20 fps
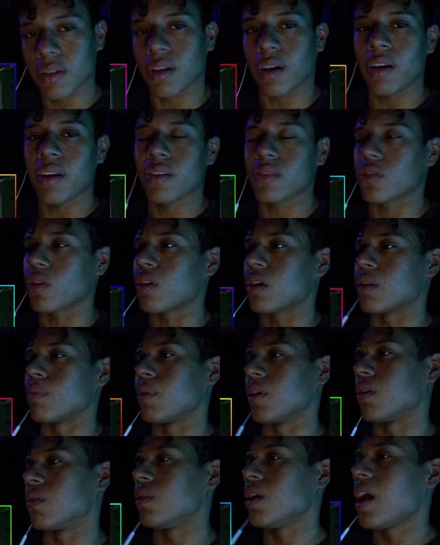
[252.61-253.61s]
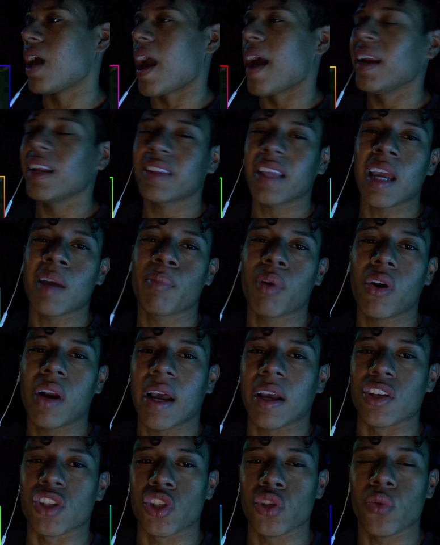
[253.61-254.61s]
Like, it's hard, bro. Anything, bro,
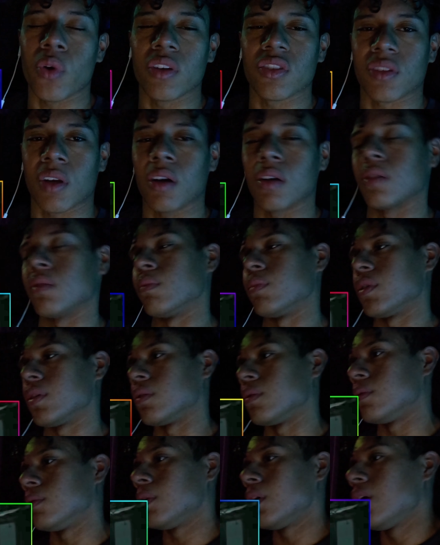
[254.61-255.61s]
that can shoot is something, bro.